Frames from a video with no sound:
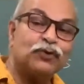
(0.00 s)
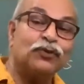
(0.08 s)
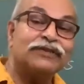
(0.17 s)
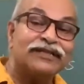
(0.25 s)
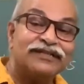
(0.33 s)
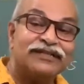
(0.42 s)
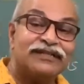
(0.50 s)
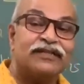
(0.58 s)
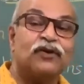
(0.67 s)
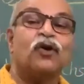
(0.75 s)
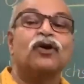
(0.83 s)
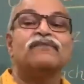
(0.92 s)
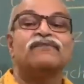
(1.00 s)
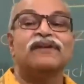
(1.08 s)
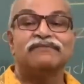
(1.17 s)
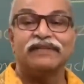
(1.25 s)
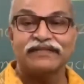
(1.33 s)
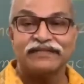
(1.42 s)
Total energy, all
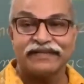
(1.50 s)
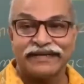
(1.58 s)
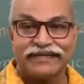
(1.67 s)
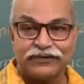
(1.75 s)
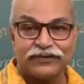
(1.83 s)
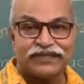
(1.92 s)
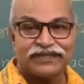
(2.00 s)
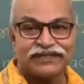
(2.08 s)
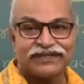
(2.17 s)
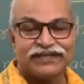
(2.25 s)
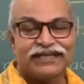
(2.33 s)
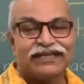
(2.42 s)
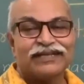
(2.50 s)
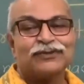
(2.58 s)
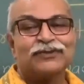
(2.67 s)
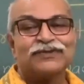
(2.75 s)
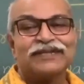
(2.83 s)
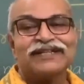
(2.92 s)
wavelengths taken together.
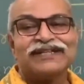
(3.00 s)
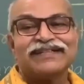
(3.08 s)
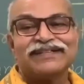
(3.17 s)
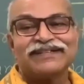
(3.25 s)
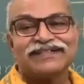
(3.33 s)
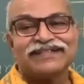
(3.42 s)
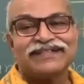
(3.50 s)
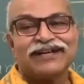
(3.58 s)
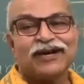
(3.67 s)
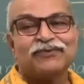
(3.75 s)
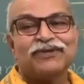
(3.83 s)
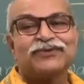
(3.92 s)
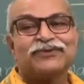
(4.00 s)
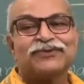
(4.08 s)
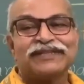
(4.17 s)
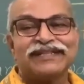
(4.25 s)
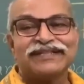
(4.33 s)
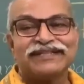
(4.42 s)
Total energy, how much
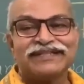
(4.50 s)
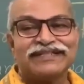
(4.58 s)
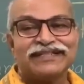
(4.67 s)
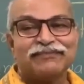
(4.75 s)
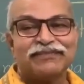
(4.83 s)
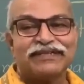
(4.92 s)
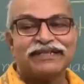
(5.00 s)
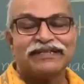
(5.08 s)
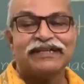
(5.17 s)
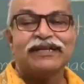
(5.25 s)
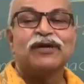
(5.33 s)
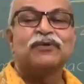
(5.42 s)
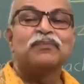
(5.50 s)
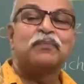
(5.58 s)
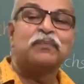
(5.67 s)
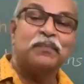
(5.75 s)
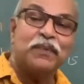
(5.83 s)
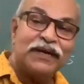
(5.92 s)
total energy is emitted
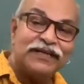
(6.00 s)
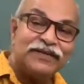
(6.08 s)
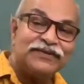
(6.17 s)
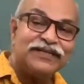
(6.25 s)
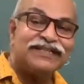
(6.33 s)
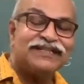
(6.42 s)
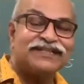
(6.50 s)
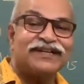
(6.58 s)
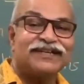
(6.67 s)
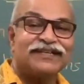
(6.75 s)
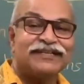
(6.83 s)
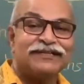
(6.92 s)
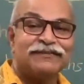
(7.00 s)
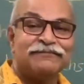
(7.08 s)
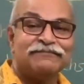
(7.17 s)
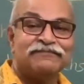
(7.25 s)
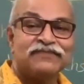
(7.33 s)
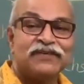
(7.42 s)
per unit
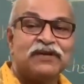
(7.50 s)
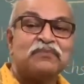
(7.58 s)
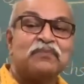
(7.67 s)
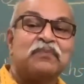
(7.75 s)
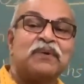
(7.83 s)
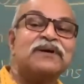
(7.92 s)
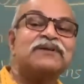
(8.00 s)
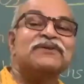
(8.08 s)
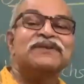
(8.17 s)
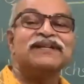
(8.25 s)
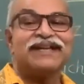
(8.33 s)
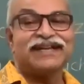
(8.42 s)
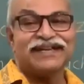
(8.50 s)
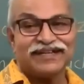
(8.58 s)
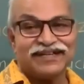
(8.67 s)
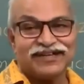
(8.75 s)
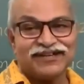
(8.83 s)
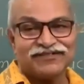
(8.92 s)
time, per unit
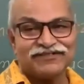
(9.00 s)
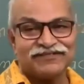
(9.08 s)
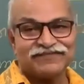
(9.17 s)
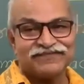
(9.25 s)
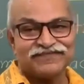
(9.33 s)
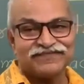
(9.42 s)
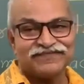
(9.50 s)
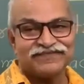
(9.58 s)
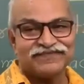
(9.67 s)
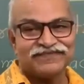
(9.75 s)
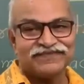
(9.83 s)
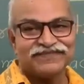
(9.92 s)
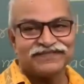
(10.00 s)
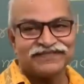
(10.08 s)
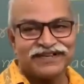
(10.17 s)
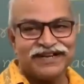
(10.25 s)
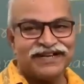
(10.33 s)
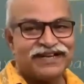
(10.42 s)
area,
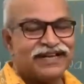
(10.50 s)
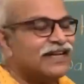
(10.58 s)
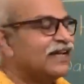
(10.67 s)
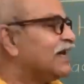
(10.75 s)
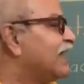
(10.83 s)
right?